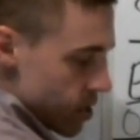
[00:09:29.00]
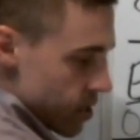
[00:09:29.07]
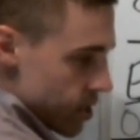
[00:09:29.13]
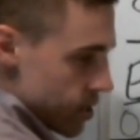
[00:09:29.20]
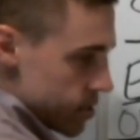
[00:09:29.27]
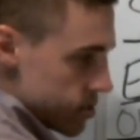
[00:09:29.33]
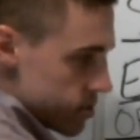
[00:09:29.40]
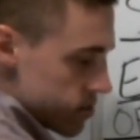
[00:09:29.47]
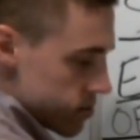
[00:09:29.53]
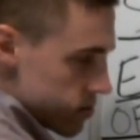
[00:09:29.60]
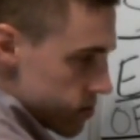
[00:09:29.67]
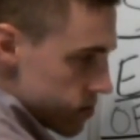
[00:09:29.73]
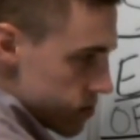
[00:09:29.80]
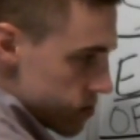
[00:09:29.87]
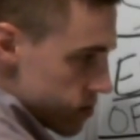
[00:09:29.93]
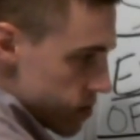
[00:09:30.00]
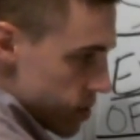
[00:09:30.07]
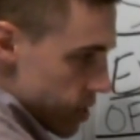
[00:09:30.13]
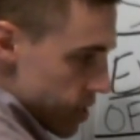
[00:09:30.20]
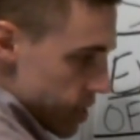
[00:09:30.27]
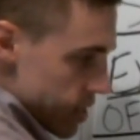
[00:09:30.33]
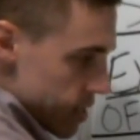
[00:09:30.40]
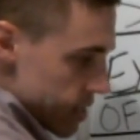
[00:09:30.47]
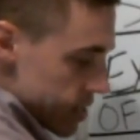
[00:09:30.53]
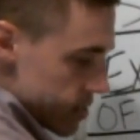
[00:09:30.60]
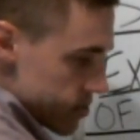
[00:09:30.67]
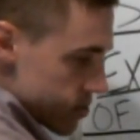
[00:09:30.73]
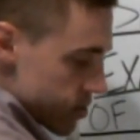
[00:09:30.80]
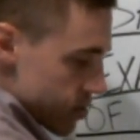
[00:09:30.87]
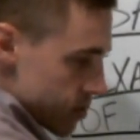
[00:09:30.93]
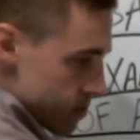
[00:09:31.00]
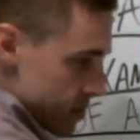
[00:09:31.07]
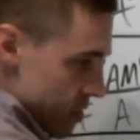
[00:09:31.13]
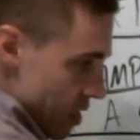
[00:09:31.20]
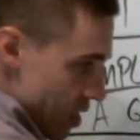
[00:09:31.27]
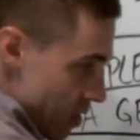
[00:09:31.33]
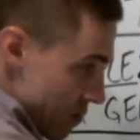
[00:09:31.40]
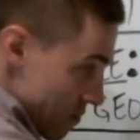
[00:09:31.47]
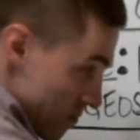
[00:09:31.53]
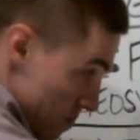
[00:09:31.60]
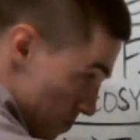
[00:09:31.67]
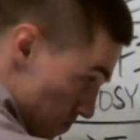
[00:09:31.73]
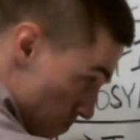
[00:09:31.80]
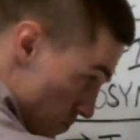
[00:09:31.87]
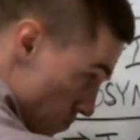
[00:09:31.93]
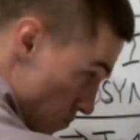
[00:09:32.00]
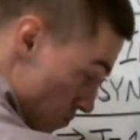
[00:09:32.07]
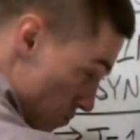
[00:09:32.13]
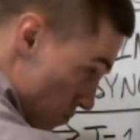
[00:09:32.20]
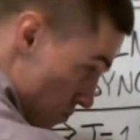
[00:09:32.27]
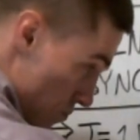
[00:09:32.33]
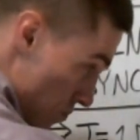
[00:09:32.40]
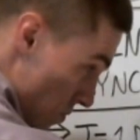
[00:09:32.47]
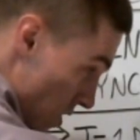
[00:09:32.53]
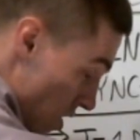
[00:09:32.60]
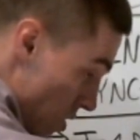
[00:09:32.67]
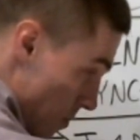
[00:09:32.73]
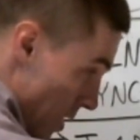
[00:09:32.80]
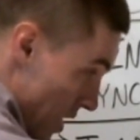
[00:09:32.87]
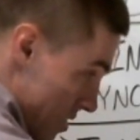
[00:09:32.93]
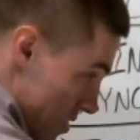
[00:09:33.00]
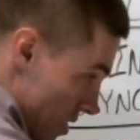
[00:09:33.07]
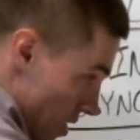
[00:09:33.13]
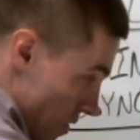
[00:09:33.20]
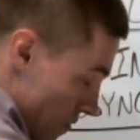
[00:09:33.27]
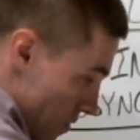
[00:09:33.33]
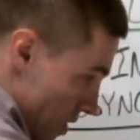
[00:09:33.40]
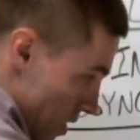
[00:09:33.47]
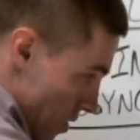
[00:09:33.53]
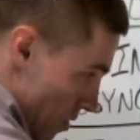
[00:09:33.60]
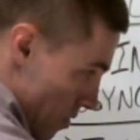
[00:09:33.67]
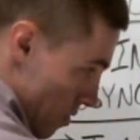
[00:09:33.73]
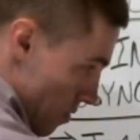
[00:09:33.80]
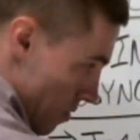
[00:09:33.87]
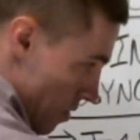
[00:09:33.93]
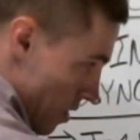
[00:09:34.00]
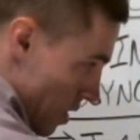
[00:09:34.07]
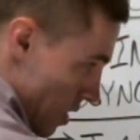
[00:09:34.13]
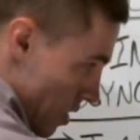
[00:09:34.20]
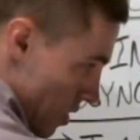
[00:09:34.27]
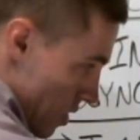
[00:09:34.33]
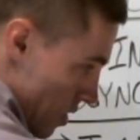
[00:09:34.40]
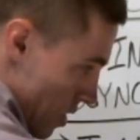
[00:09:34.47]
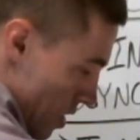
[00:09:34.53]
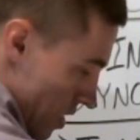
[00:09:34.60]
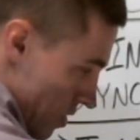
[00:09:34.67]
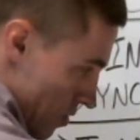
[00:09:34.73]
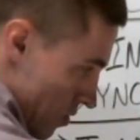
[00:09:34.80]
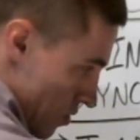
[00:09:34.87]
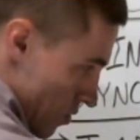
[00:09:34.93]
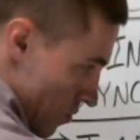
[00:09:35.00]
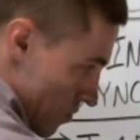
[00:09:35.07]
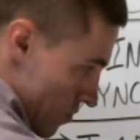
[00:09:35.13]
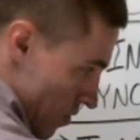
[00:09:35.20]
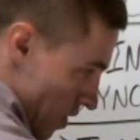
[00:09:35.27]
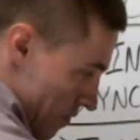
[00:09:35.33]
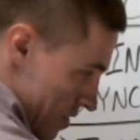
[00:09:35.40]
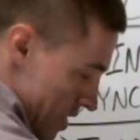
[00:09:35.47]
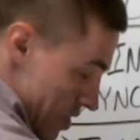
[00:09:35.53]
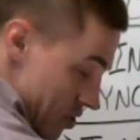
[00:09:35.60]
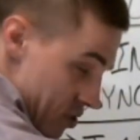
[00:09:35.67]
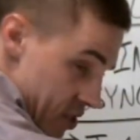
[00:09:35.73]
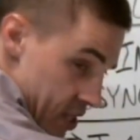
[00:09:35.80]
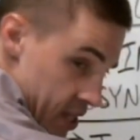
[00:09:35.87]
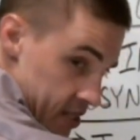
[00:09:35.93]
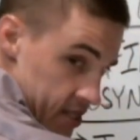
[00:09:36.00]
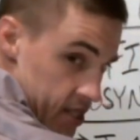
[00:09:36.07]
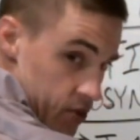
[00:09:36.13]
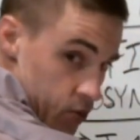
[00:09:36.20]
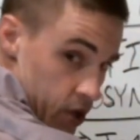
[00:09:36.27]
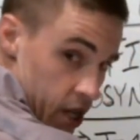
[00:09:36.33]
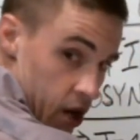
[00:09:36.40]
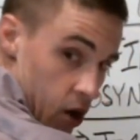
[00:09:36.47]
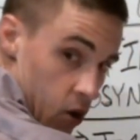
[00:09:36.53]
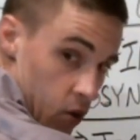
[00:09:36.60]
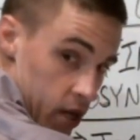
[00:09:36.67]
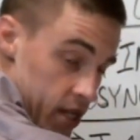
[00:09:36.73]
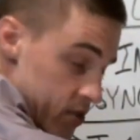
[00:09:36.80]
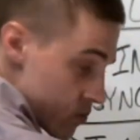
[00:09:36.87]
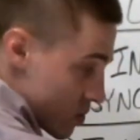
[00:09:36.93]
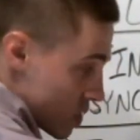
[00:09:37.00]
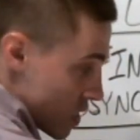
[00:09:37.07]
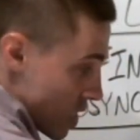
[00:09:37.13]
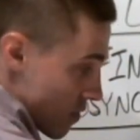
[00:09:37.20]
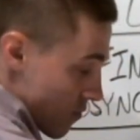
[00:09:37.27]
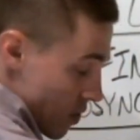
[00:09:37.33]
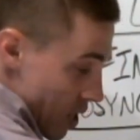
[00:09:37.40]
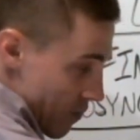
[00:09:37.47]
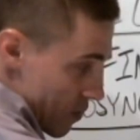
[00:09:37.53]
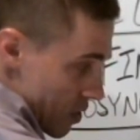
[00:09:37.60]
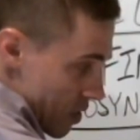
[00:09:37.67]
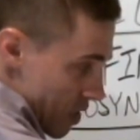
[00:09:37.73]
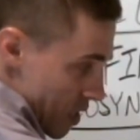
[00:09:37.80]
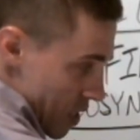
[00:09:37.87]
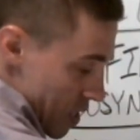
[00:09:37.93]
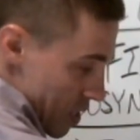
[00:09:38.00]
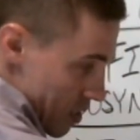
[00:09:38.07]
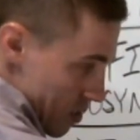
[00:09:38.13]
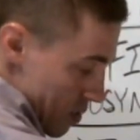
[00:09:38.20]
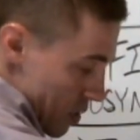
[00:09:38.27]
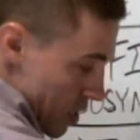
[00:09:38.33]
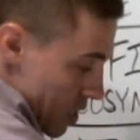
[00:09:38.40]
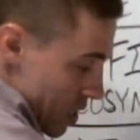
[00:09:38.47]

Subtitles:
in terms of the mass of the Earth and Newton's gravitational constant. We always will take for everything in